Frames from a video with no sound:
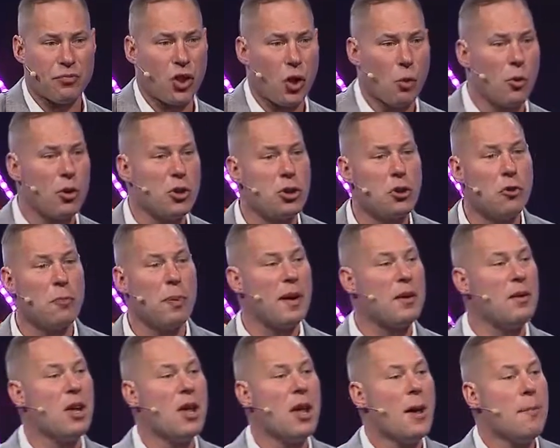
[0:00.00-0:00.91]
When you've
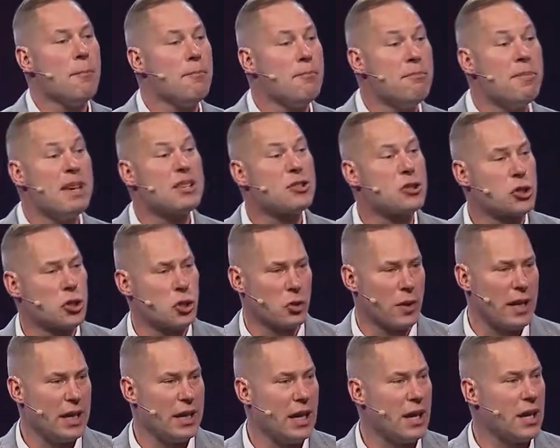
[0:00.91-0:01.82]
been
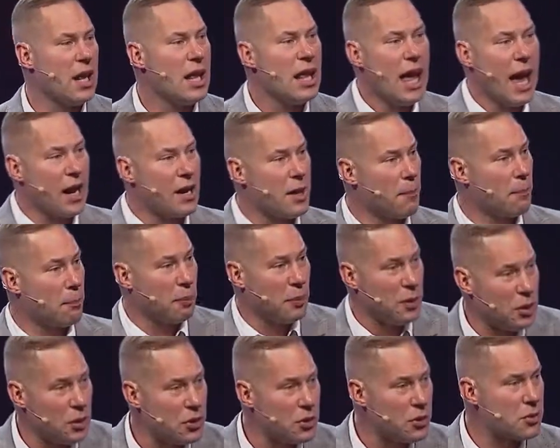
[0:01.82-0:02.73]
mistreated and
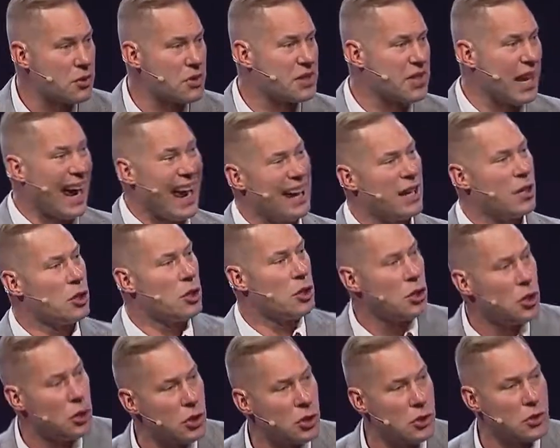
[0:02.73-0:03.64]
abused and
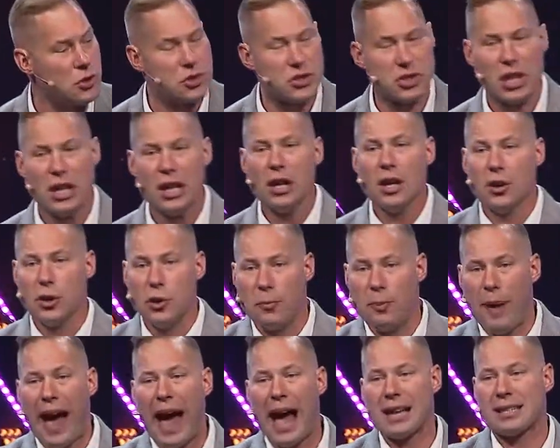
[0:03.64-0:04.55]
used, you
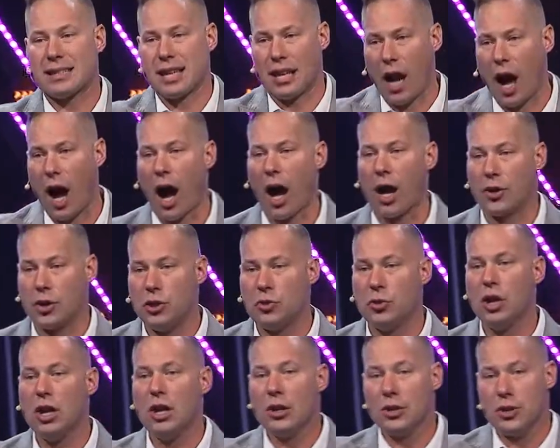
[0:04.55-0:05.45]
pass it on.
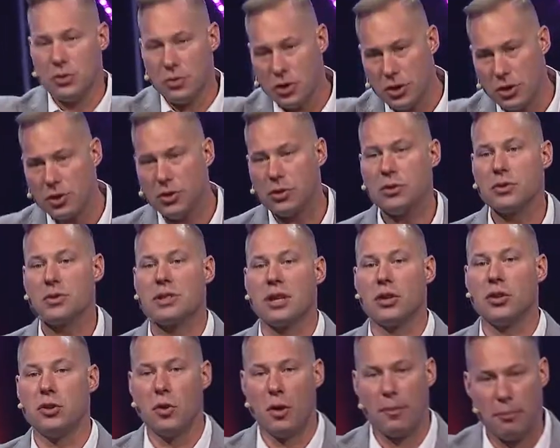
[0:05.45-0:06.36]
You use
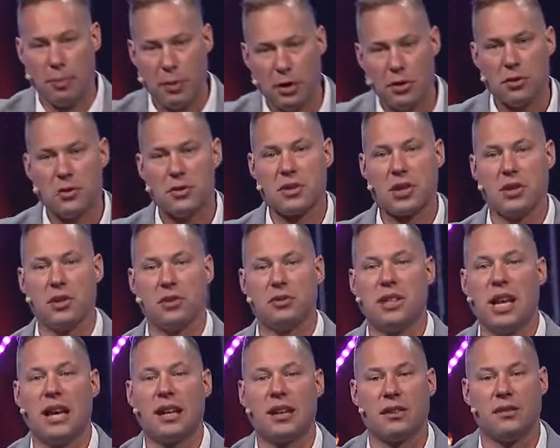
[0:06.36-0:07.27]
and you abuse and you
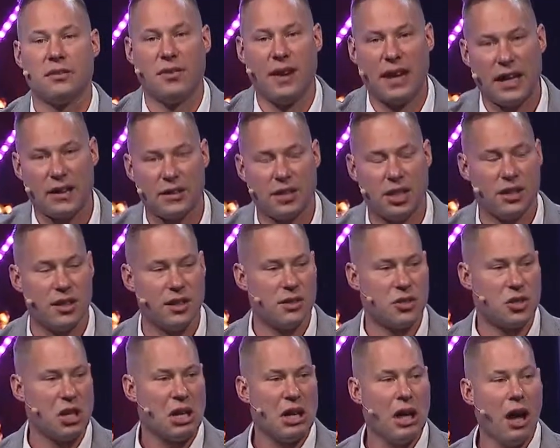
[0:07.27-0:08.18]
take
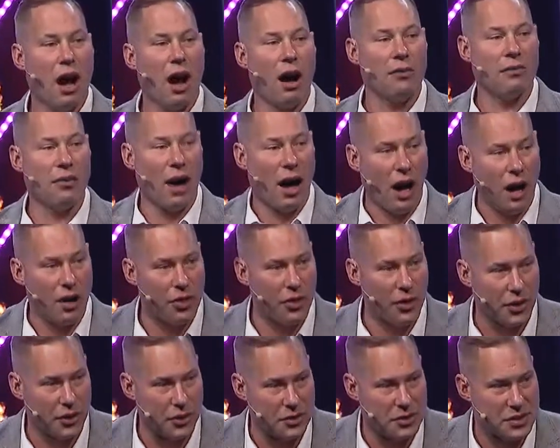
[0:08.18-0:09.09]
advantage of
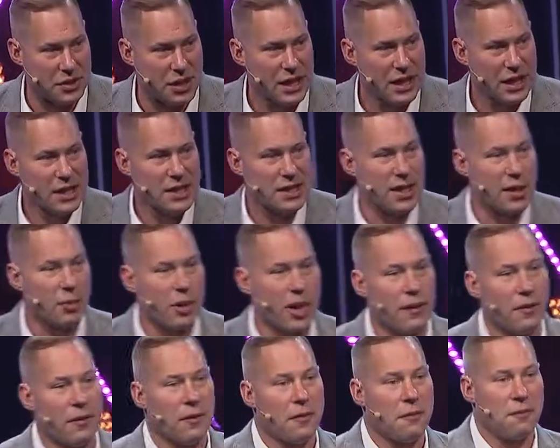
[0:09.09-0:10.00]
others. See,
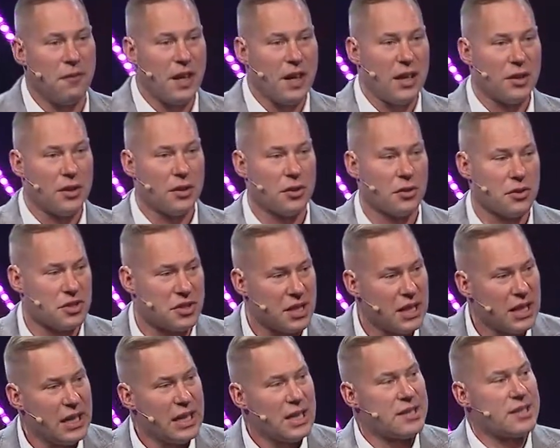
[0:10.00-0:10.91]
whatever fills,
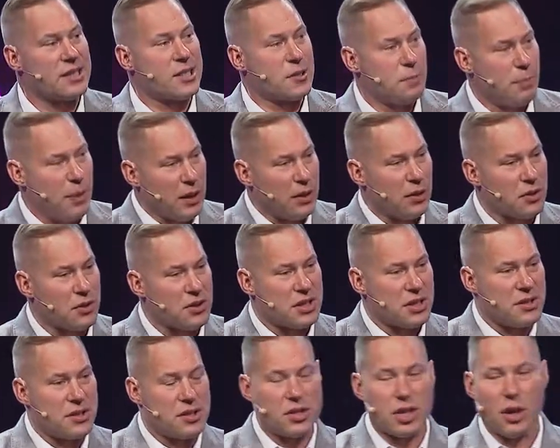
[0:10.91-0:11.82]
spills,
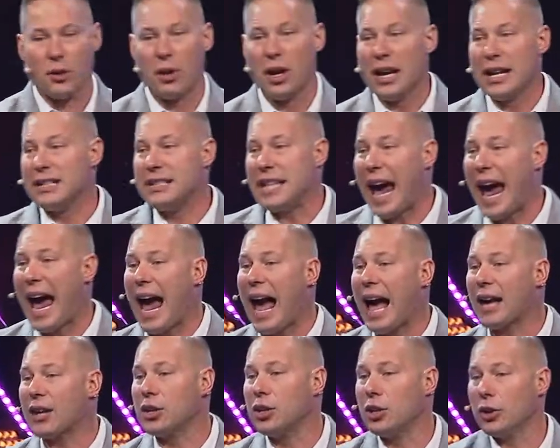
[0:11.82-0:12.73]
and so
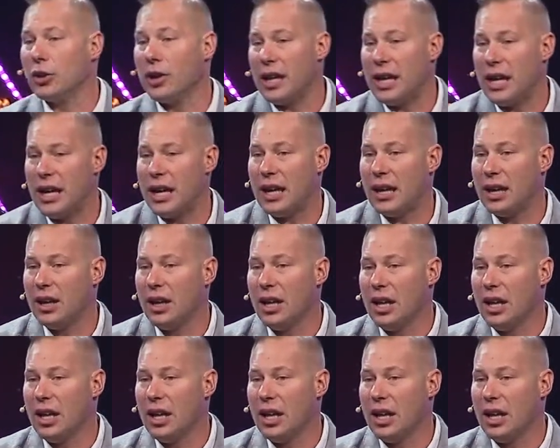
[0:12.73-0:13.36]
tag, you're it.